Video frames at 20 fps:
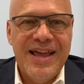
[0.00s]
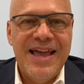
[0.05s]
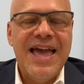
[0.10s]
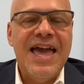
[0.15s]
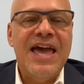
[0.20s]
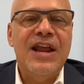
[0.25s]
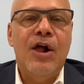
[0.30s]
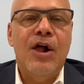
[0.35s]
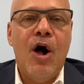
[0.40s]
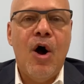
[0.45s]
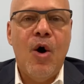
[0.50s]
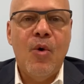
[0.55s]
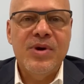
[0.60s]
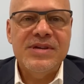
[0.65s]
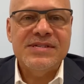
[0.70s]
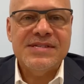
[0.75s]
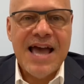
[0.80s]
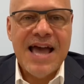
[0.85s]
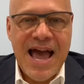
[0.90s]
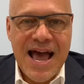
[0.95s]
It
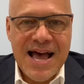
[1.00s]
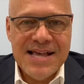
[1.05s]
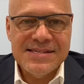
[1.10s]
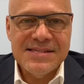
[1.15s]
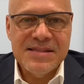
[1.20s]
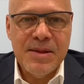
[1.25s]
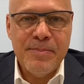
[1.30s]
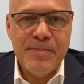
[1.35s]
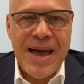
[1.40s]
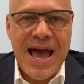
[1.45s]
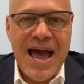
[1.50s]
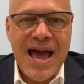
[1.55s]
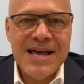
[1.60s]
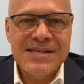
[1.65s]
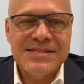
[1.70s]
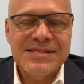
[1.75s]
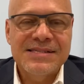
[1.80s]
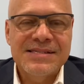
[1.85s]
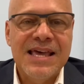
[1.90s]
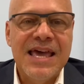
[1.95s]
always has in the
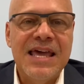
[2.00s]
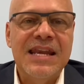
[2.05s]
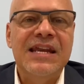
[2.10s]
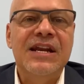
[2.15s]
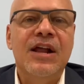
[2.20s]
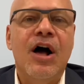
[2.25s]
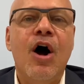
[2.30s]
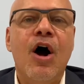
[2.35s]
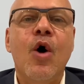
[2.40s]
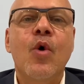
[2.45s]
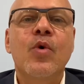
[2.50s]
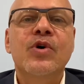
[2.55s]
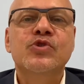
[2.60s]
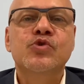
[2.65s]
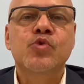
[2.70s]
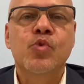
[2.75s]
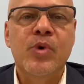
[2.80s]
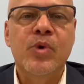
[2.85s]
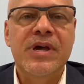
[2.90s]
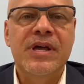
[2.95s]
past and it always
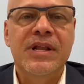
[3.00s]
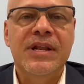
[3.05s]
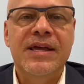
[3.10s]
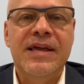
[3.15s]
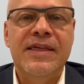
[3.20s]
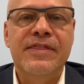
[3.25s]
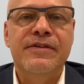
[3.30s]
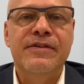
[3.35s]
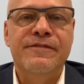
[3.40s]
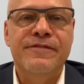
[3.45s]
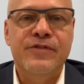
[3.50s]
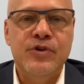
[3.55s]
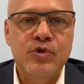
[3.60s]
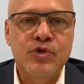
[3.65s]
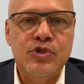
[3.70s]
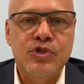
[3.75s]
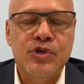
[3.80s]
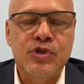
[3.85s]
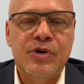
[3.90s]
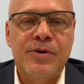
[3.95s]
will in the
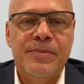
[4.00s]
future.